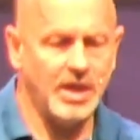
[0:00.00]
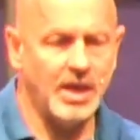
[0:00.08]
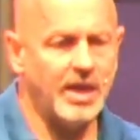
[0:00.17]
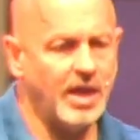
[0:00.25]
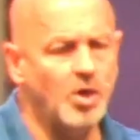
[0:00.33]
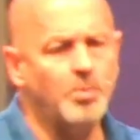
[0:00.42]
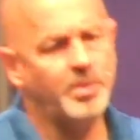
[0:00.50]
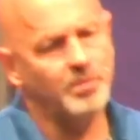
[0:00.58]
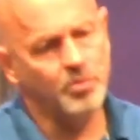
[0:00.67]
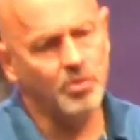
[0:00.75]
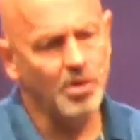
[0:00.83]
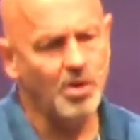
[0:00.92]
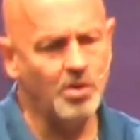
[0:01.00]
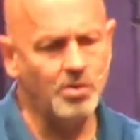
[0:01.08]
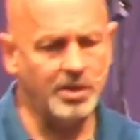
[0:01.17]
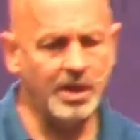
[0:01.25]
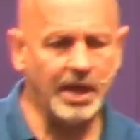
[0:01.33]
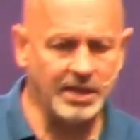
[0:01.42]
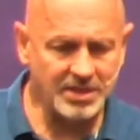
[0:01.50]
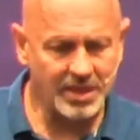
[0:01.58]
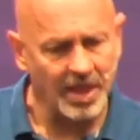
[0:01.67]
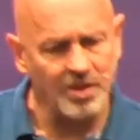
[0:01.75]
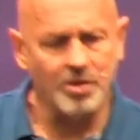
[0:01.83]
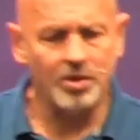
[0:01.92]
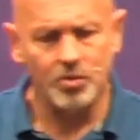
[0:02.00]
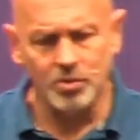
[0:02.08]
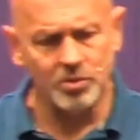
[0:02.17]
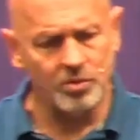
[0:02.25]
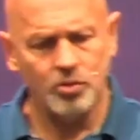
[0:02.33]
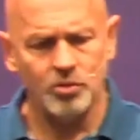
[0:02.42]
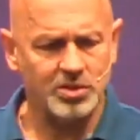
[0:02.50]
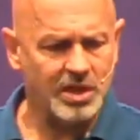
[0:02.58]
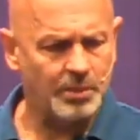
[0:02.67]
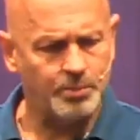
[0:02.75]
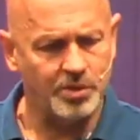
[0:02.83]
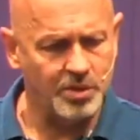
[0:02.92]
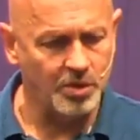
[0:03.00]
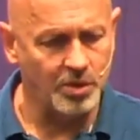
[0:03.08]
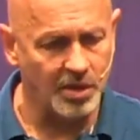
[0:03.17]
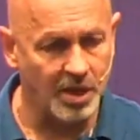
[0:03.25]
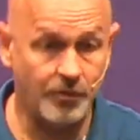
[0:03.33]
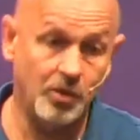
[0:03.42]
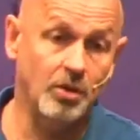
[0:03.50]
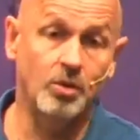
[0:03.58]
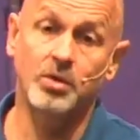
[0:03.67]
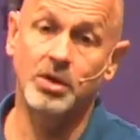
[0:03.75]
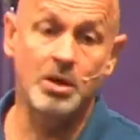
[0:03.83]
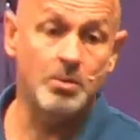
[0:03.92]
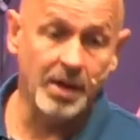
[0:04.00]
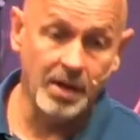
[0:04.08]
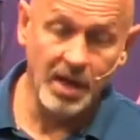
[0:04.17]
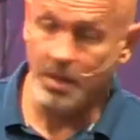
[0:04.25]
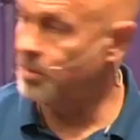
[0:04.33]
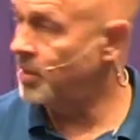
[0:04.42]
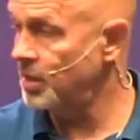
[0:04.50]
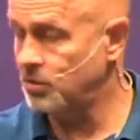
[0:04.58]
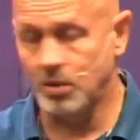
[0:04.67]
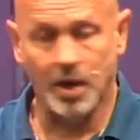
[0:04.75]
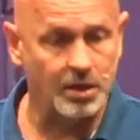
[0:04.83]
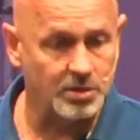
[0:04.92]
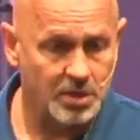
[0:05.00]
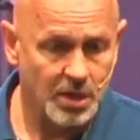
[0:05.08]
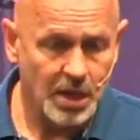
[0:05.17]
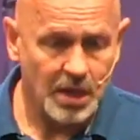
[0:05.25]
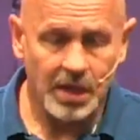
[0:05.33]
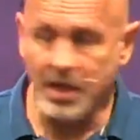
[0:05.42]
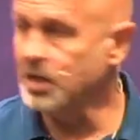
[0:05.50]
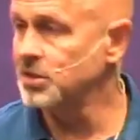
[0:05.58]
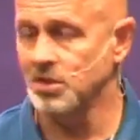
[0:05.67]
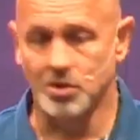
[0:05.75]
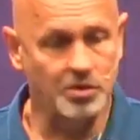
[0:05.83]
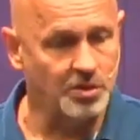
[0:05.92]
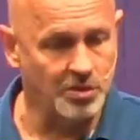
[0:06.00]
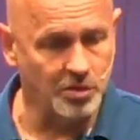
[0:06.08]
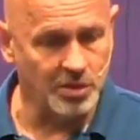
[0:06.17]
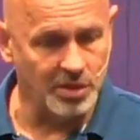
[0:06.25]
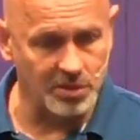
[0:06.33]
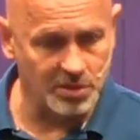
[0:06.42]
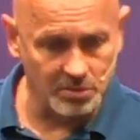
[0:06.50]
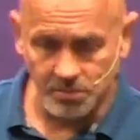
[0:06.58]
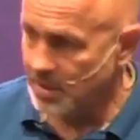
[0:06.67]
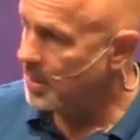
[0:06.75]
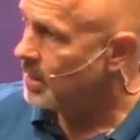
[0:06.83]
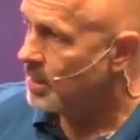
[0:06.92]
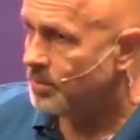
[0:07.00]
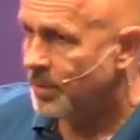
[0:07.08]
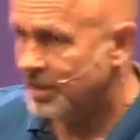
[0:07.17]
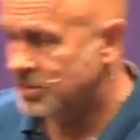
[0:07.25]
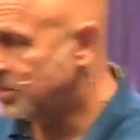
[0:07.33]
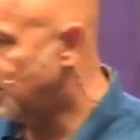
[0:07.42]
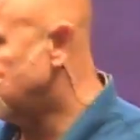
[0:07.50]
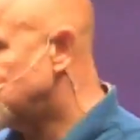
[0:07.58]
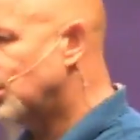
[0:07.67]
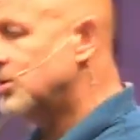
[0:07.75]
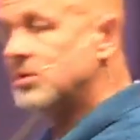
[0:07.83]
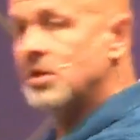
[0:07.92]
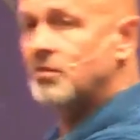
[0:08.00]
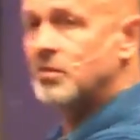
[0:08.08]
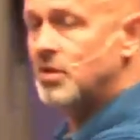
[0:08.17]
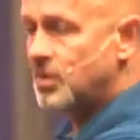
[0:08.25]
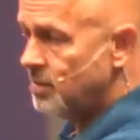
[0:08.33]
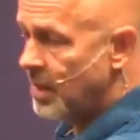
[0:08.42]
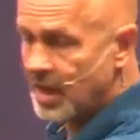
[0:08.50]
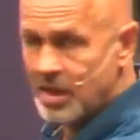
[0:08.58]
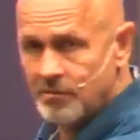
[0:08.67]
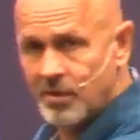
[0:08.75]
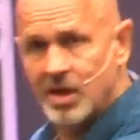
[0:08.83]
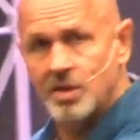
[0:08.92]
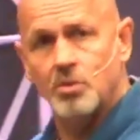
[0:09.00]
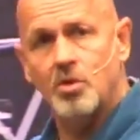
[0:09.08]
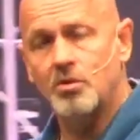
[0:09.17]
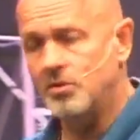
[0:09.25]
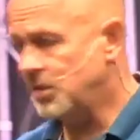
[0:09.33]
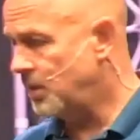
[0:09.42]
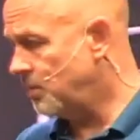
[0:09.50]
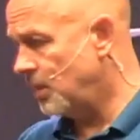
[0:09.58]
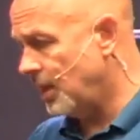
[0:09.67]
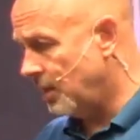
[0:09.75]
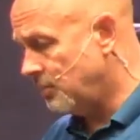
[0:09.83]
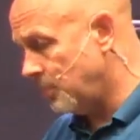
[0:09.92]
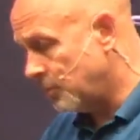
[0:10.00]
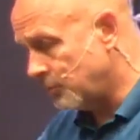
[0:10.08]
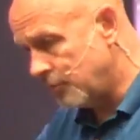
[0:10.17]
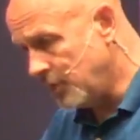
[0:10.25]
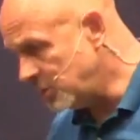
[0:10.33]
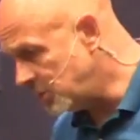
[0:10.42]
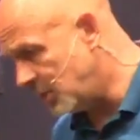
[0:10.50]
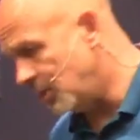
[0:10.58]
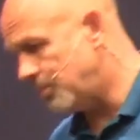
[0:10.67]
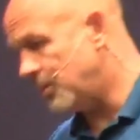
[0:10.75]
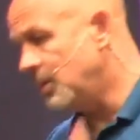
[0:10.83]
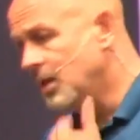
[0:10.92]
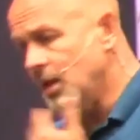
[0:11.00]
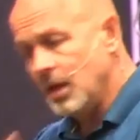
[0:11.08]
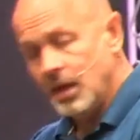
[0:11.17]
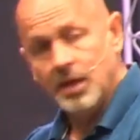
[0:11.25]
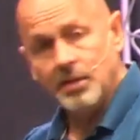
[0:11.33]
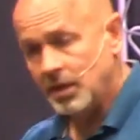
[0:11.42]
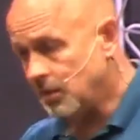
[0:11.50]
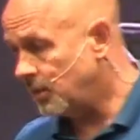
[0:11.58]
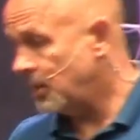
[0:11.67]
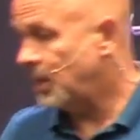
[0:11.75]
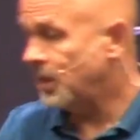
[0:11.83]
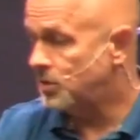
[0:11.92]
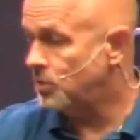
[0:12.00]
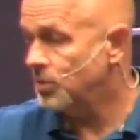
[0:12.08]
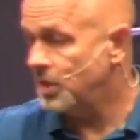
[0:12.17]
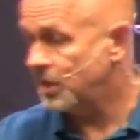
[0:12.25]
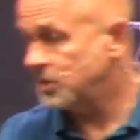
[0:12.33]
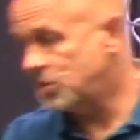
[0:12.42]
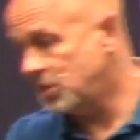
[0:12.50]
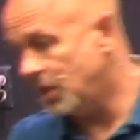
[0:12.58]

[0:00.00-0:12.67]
and I help him grow, and I say, hey, who's God put in your life? And you go, well, you know, my neighbor, Ed Krause, he doesn't know the Lord. And so Pastor Dick starts loving on Ed, inviting him over, and they build a friendship, and they get to where they can